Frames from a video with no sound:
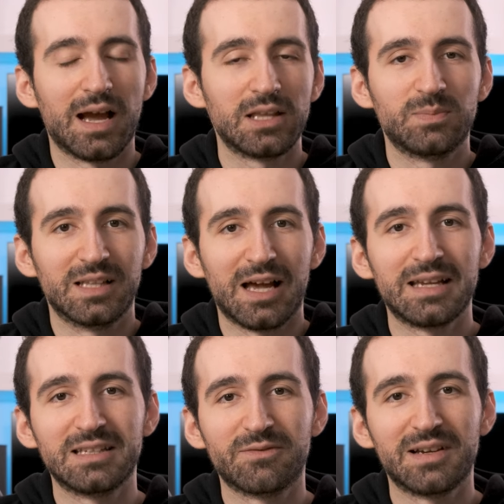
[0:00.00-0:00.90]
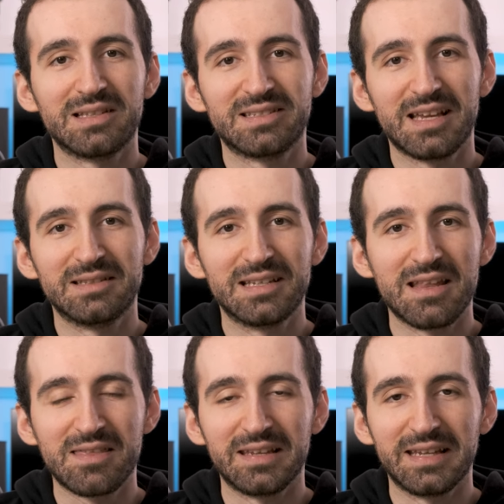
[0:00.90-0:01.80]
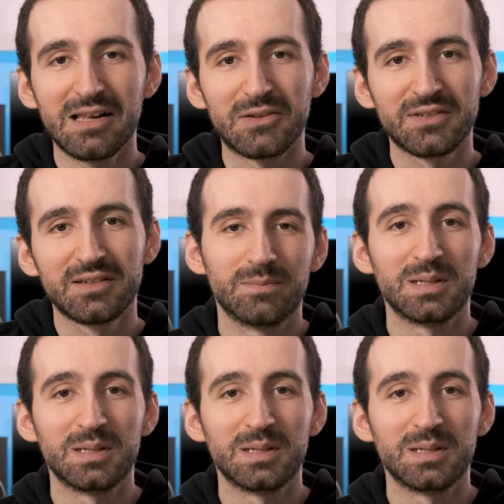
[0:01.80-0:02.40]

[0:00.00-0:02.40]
I'd be lying if I had said anything else.